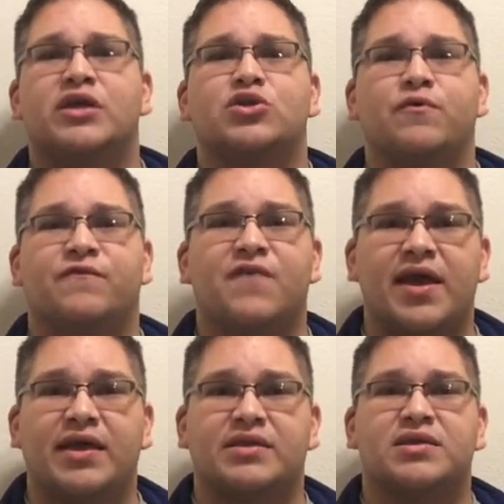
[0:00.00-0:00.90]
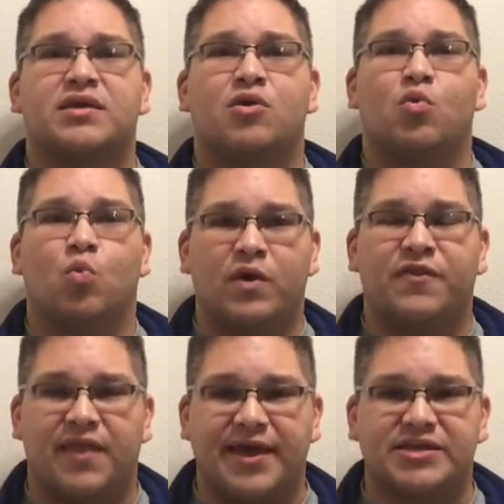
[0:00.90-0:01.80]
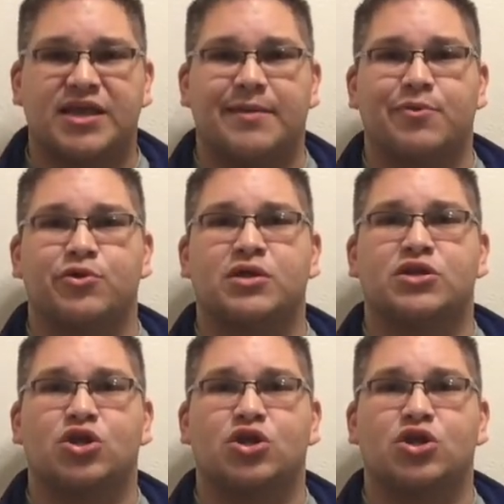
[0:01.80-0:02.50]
to fight with lightsabers,